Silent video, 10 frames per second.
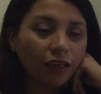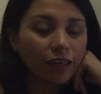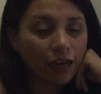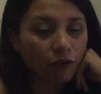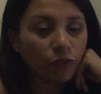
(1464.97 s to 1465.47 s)

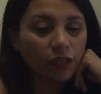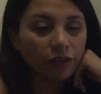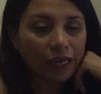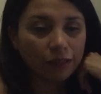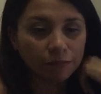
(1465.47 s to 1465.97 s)
Yeah,
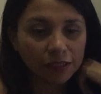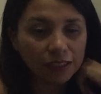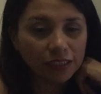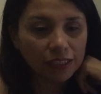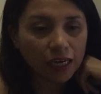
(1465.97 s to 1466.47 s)
will help me
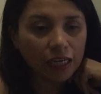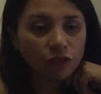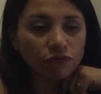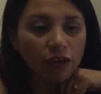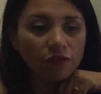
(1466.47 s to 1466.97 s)

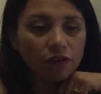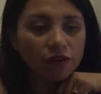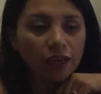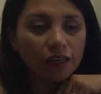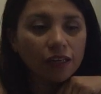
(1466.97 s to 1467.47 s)
decide
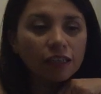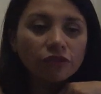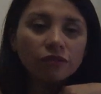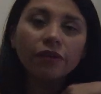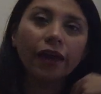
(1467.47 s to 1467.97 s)
whether I
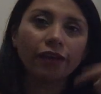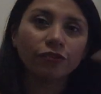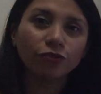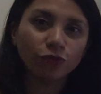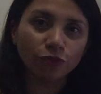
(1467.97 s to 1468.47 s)
need to
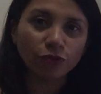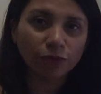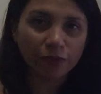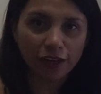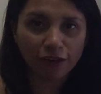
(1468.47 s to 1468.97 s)
add 2
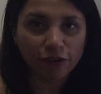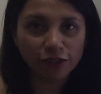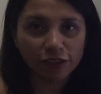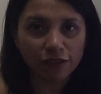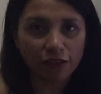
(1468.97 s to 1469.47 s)
more
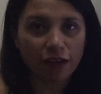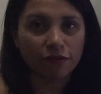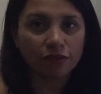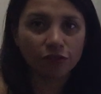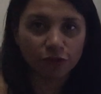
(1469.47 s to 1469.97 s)
pedagogical
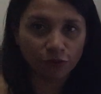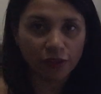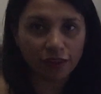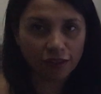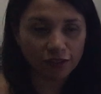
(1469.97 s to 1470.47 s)
hours
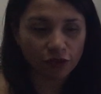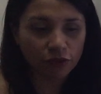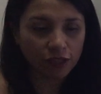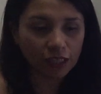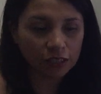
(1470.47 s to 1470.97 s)
to this
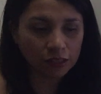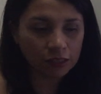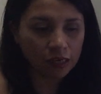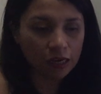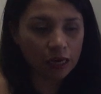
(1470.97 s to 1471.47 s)

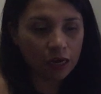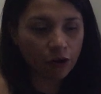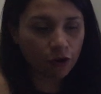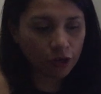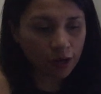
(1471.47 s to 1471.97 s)
content
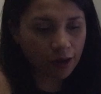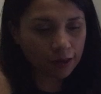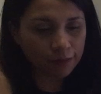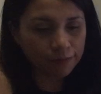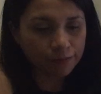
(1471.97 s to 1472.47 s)
or not.